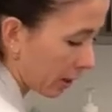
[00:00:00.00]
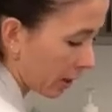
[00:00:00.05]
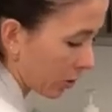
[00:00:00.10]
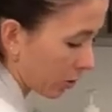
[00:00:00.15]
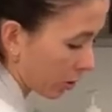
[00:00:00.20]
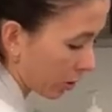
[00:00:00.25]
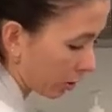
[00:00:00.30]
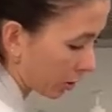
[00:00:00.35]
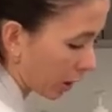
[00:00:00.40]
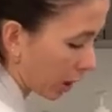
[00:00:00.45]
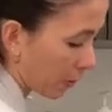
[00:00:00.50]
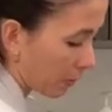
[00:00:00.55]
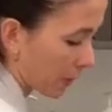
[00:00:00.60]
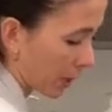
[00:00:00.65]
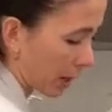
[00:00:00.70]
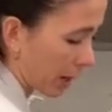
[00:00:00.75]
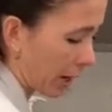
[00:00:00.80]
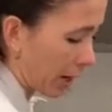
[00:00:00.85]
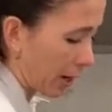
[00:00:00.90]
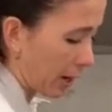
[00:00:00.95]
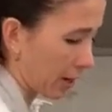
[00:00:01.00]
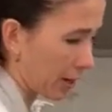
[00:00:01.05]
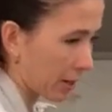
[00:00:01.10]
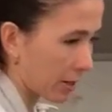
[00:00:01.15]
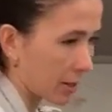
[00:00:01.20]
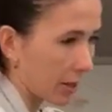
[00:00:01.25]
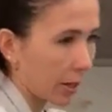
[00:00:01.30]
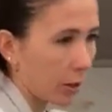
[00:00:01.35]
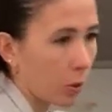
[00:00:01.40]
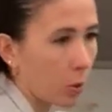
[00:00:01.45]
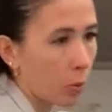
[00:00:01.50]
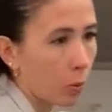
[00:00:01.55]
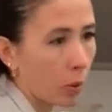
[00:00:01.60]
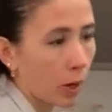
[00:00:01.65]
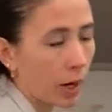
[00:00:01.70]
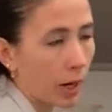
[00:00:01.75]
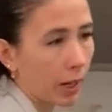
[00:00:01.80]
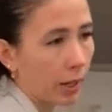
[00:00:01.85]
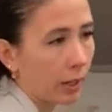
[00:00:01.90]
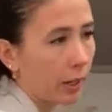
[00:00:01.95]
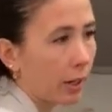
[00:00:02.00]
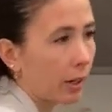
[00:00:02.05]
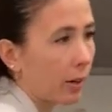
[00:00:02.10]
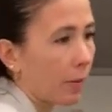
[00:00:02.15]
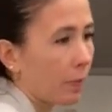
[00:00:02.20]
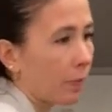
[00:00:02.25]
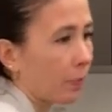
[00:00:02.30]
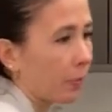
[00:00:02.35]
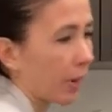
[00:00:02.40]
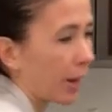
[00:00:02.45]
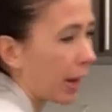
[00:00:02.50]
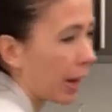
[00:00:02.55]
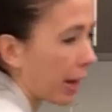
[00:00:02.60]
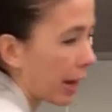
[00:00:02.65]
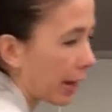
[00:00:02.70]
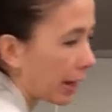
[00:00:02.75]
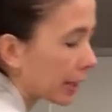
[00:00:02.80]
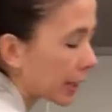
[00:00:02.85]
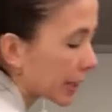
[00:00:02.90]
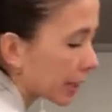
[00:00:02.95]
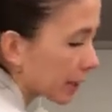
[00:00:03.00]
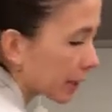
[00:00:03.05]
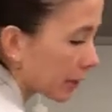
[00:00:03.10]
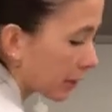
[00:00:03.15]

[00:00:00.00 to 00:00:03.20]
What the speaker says: Sometimes clients, they don't want us